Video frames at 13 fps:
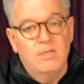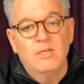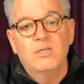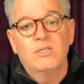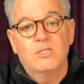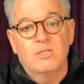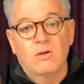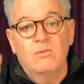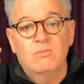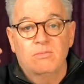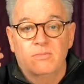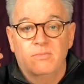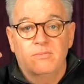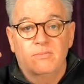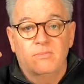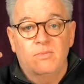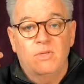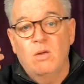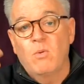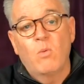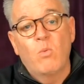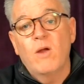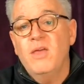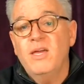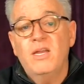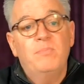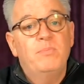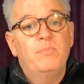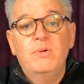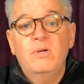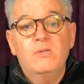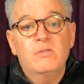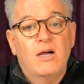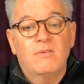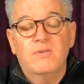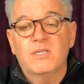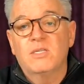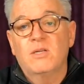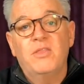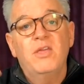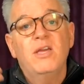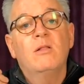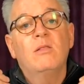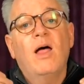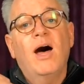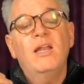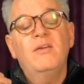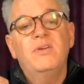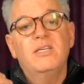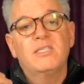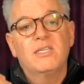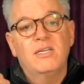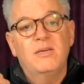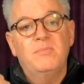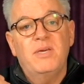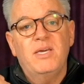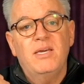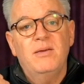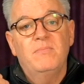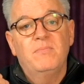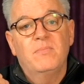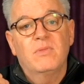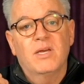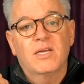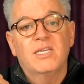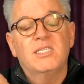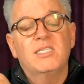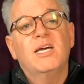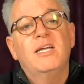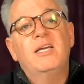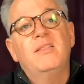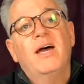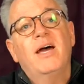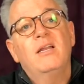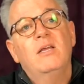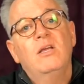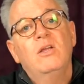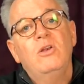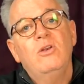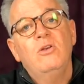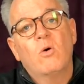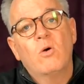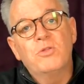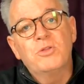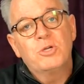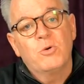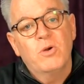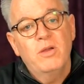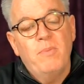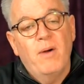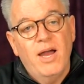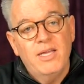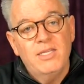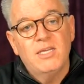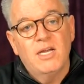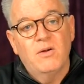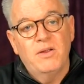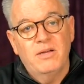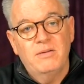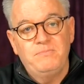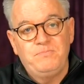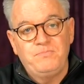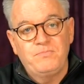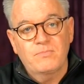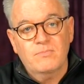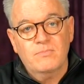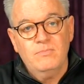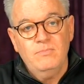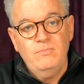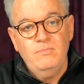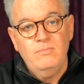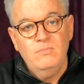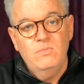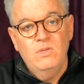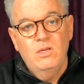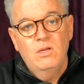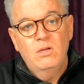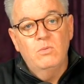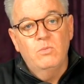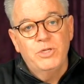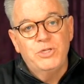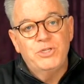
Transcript: So, you know, where are they going to build all this? So I think a lot of it is going to be, like they said, in that North Torrey Pines area, which